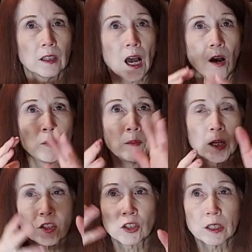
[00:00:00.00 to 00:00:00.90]
how
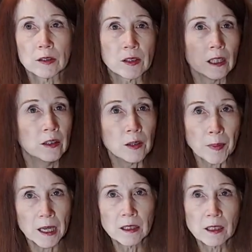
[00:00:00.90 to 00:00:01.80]
much is in the
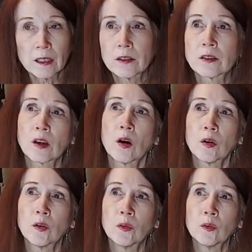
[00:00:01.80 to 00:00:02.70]
painting.
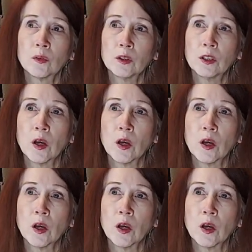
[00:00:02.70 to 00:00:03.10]
So,